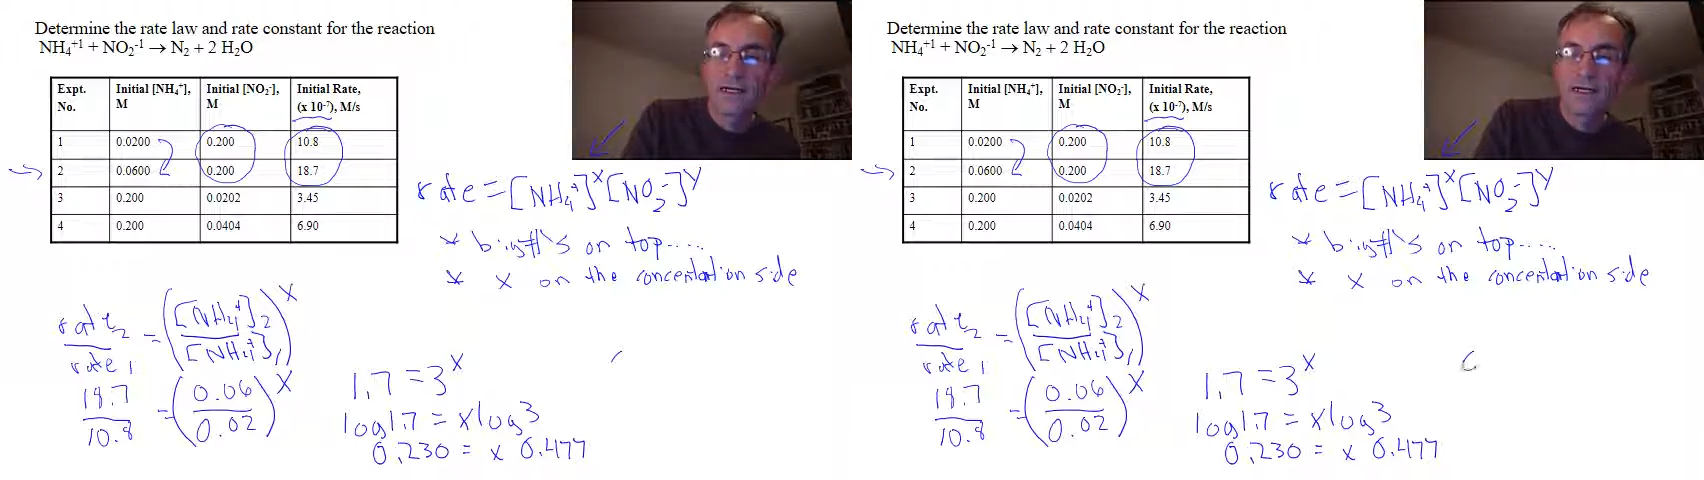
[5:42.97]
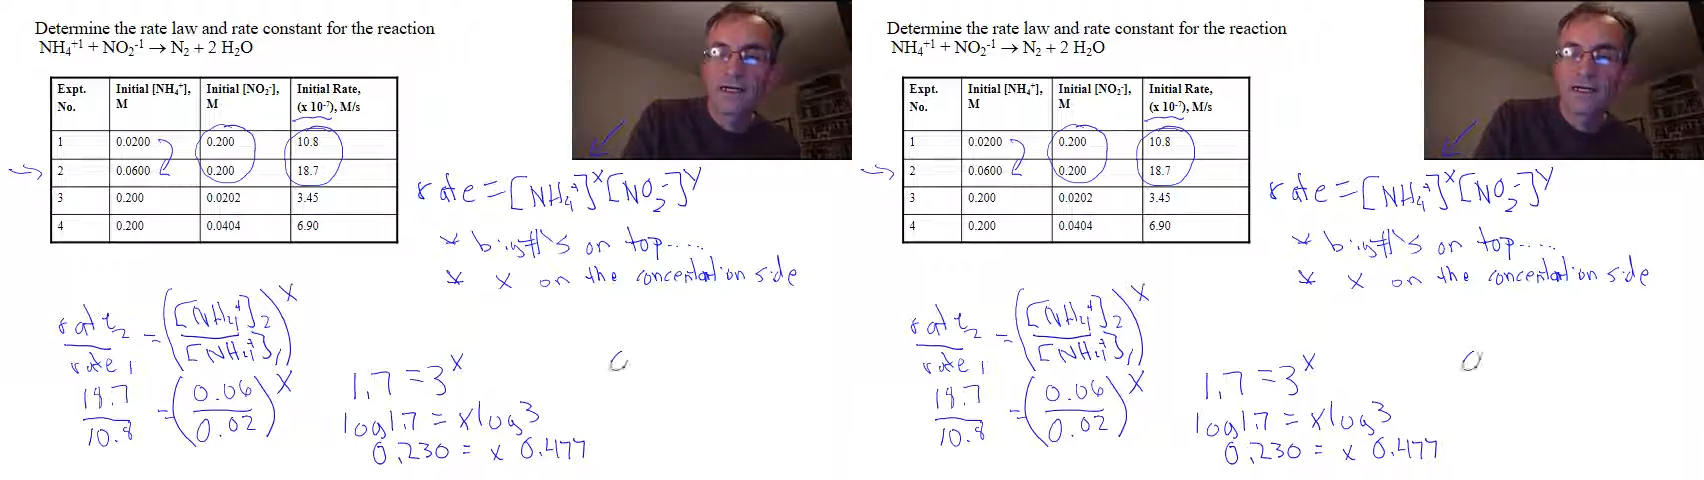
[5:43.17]

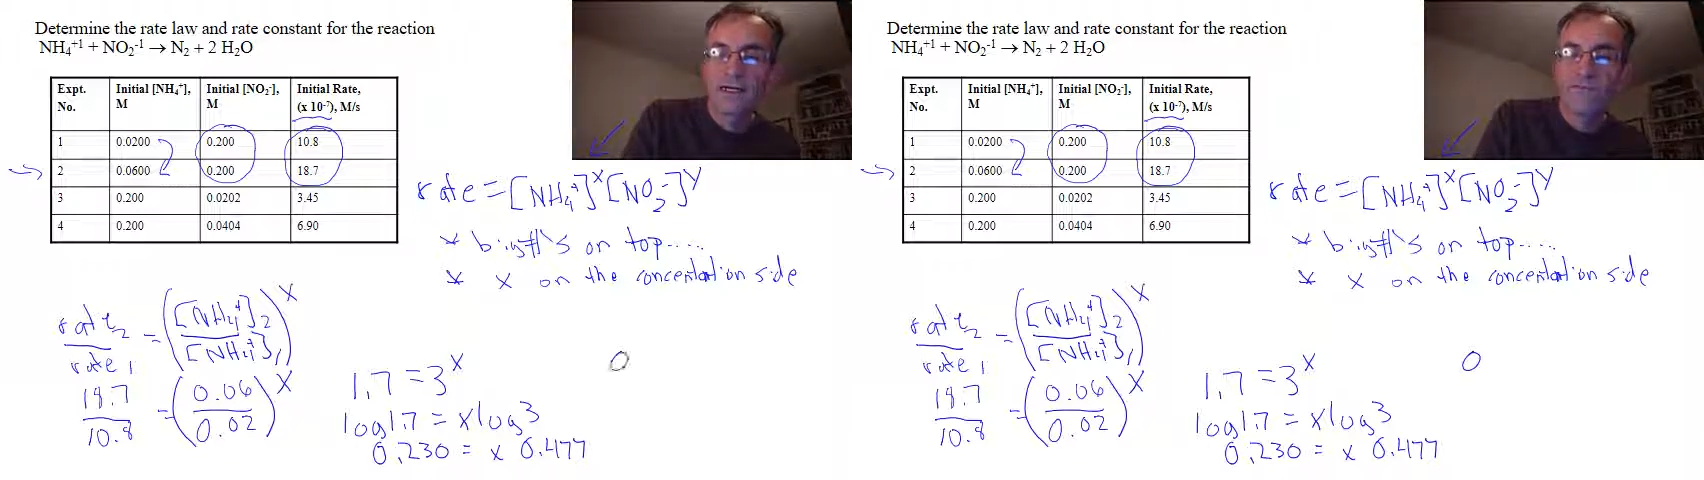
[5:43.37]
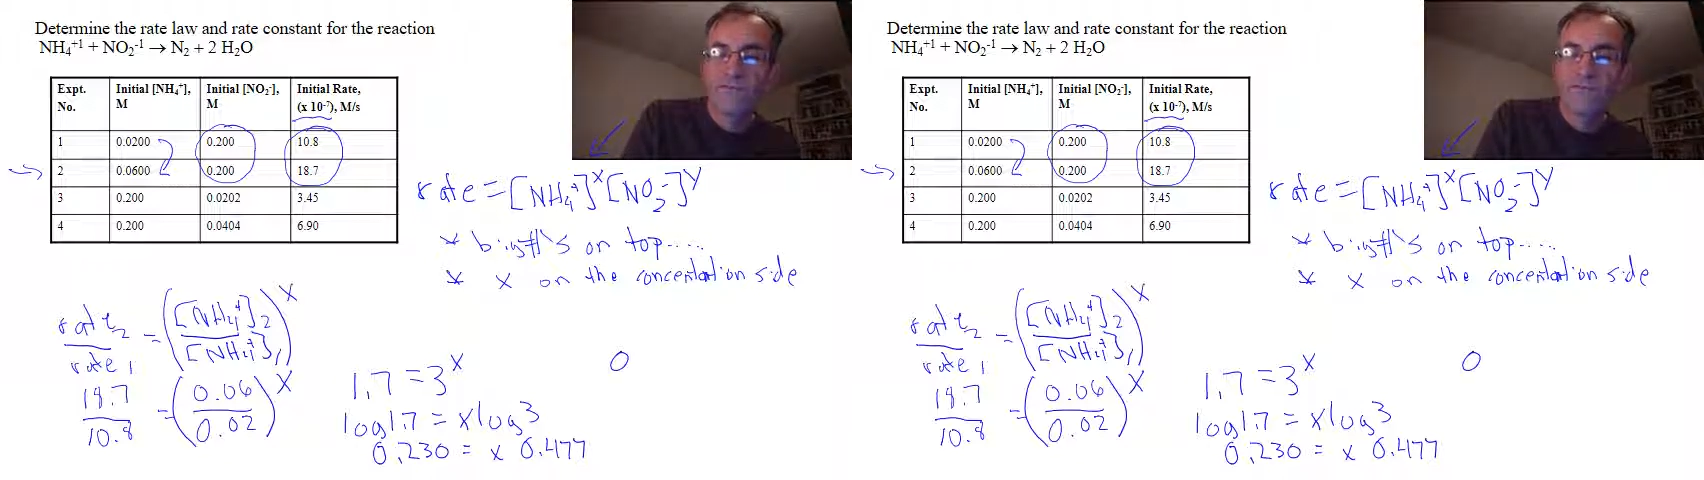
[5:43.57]
and we
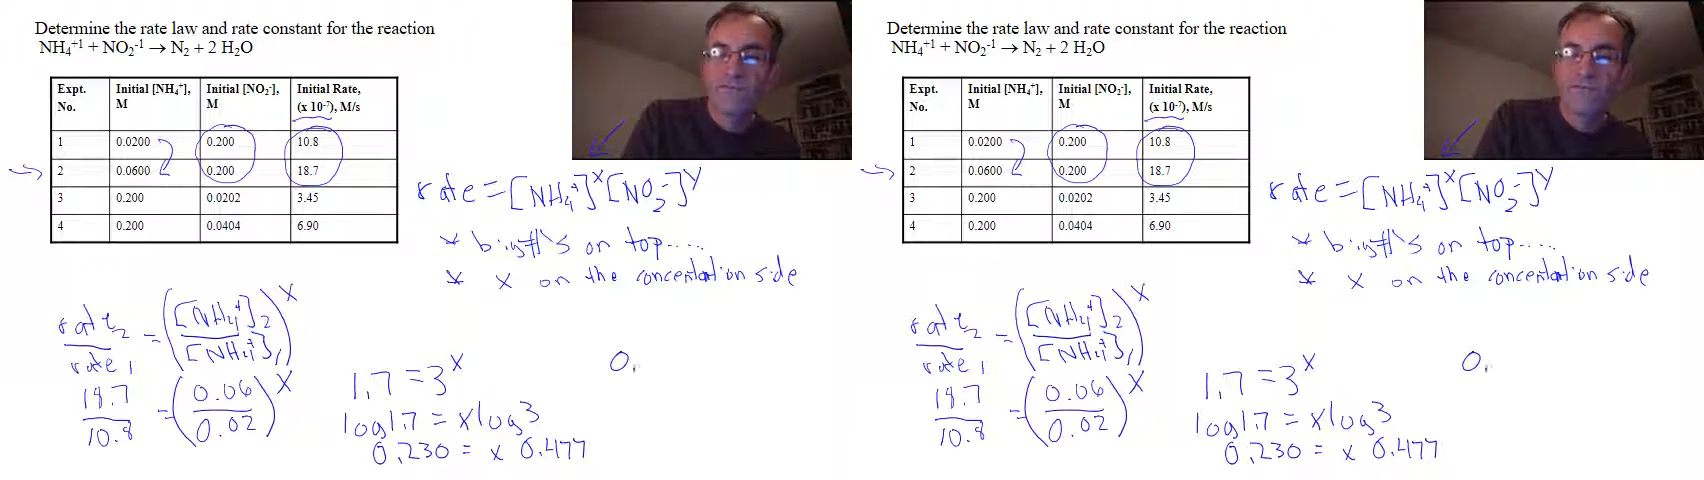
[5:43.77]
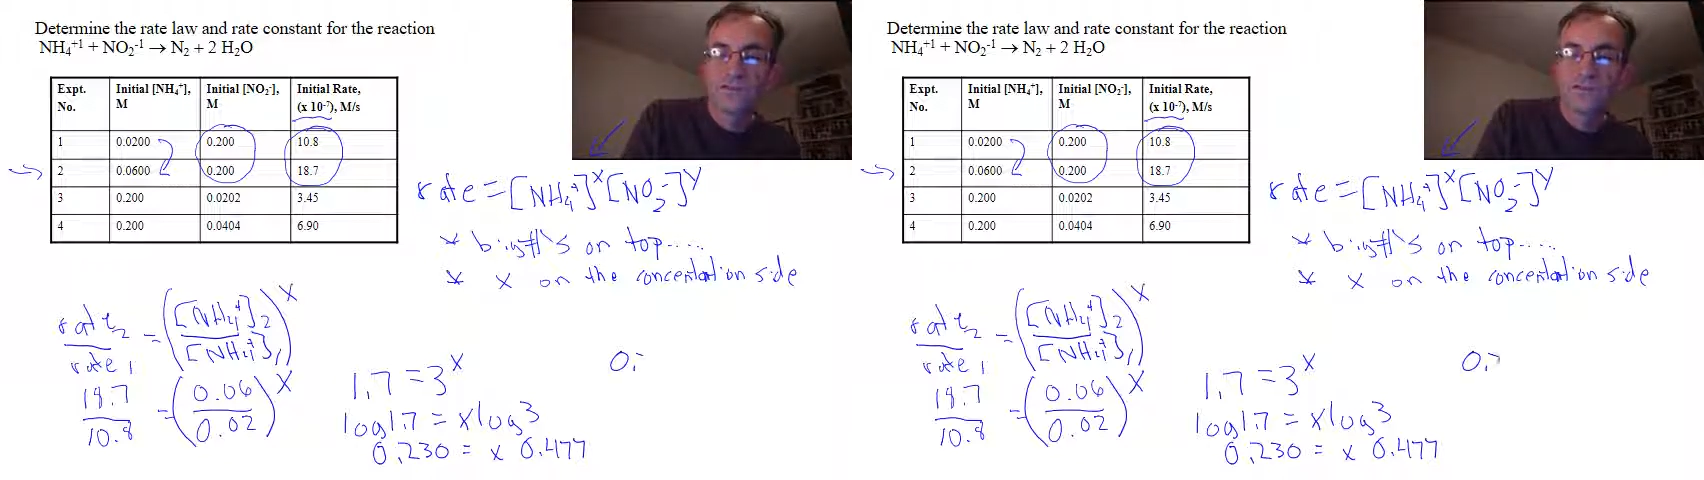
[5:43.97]
can
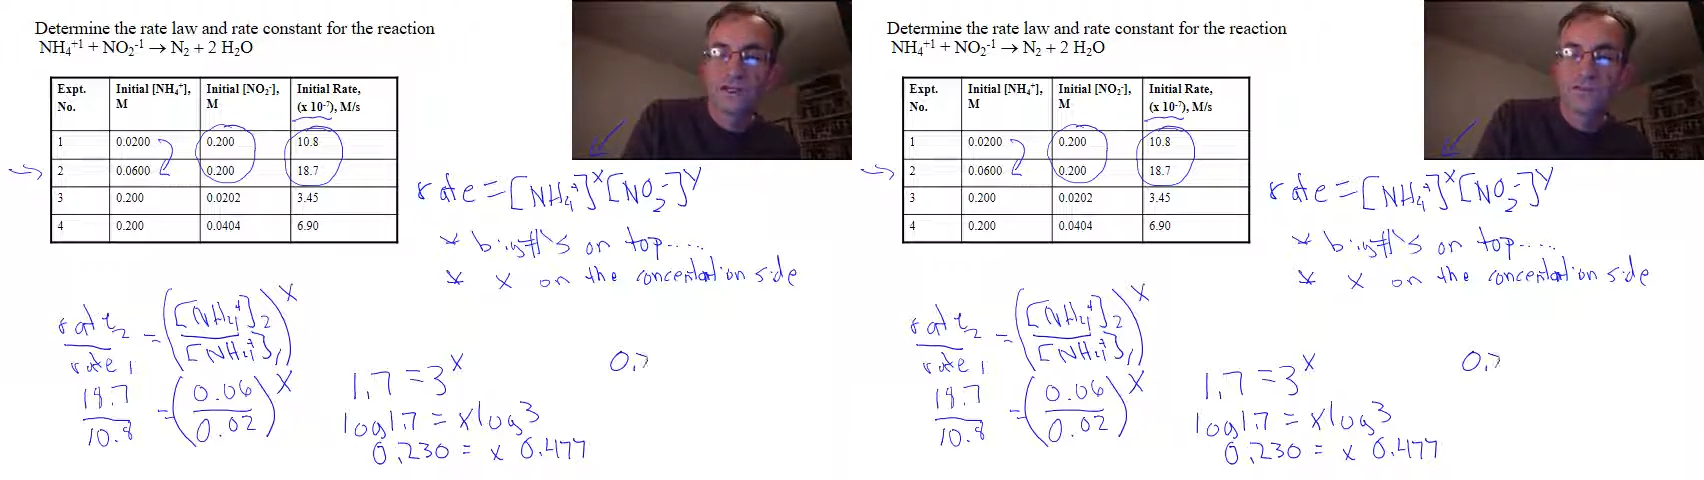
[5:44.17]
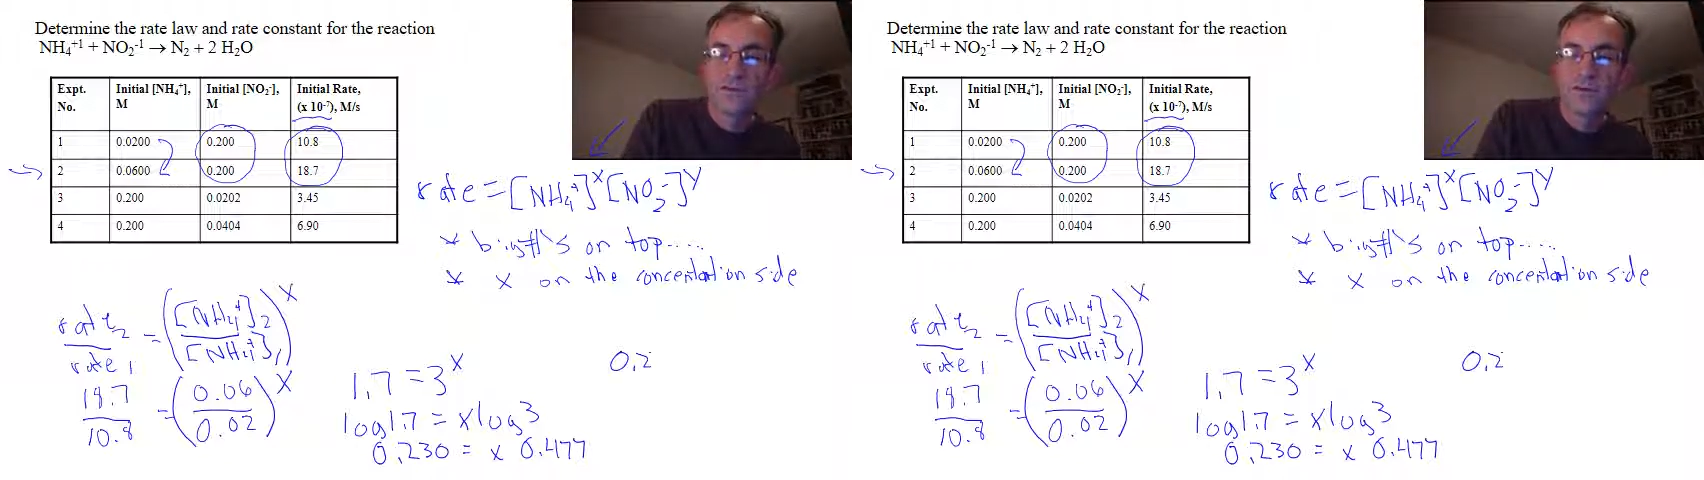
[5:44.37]
finish this
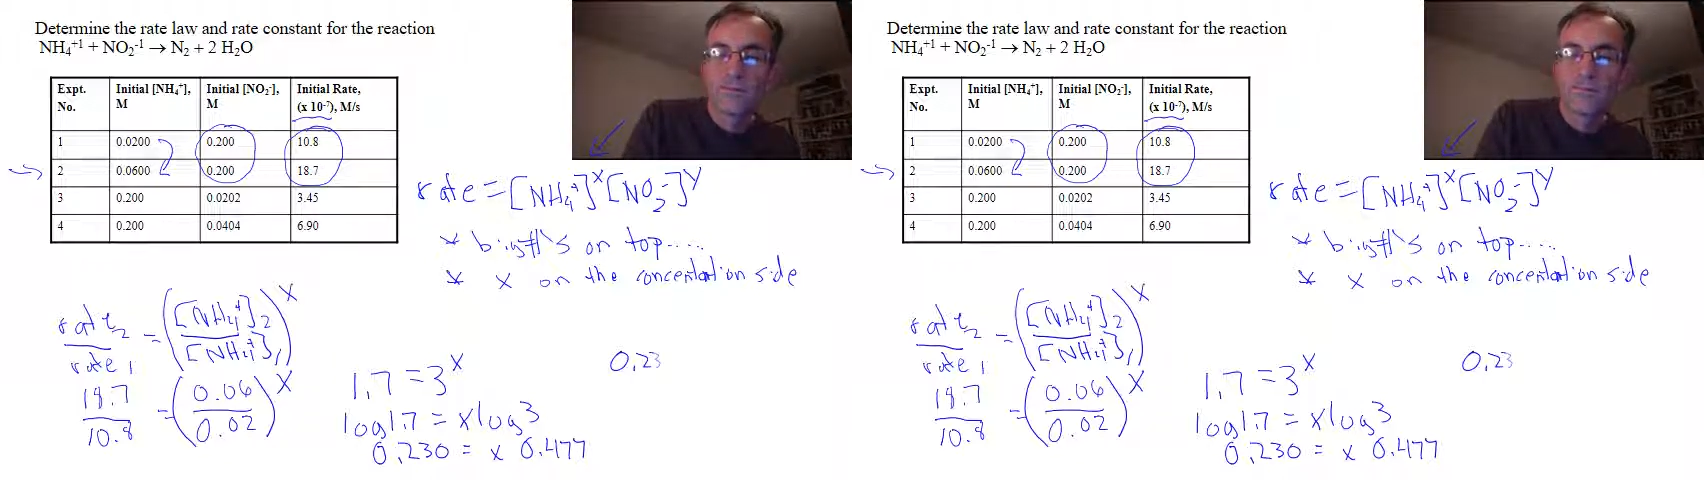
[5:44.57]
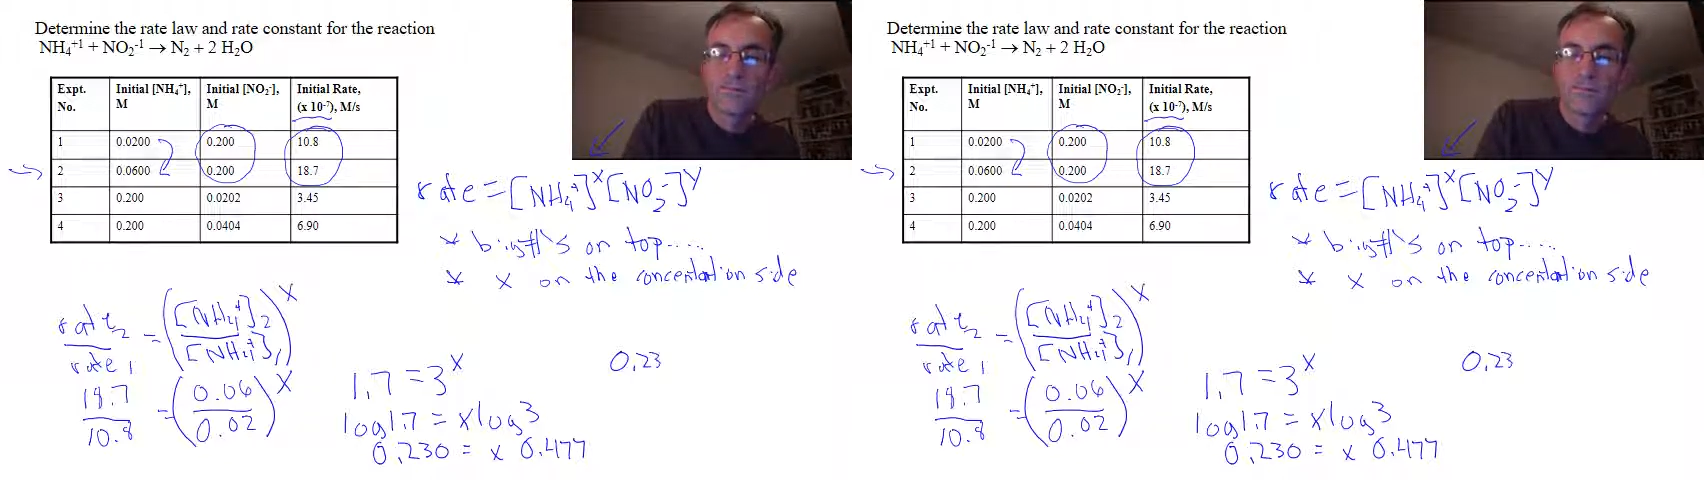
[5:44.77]
up.